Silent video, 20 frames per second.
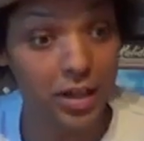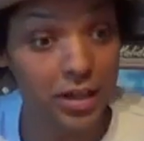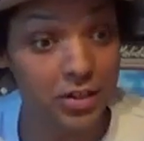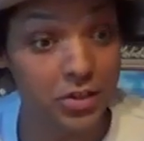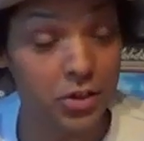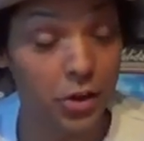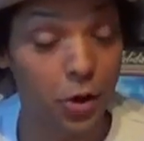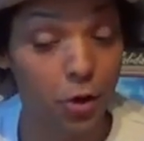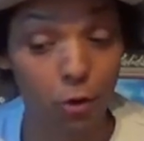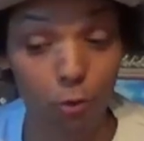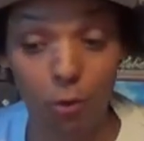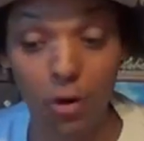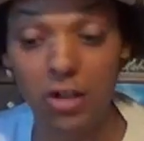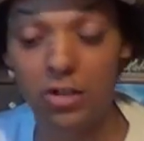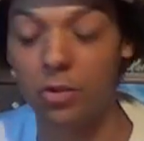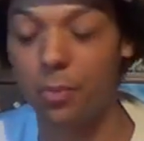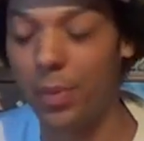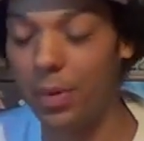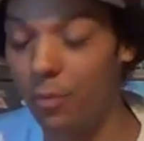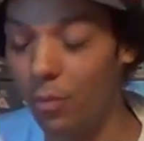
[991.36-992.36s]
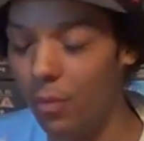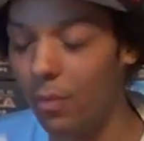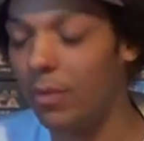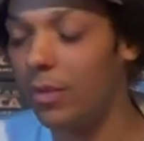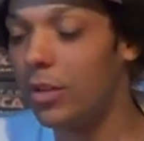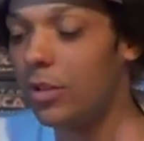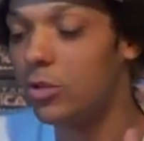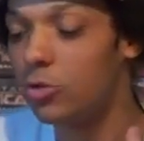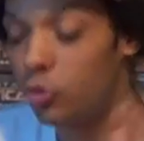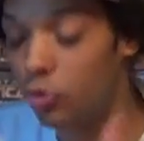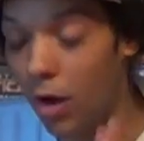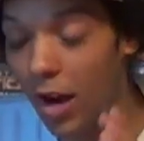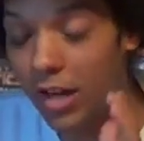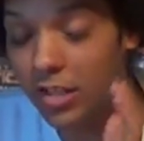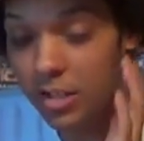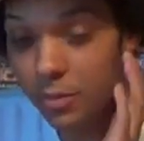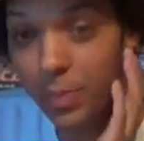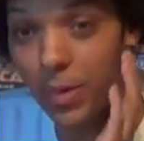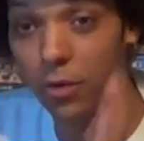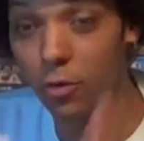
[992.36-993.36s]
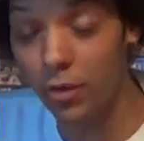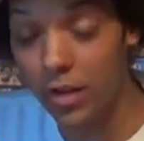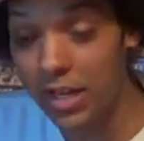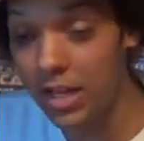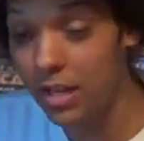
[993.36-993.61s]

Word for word: these two, which I've been trying to bid on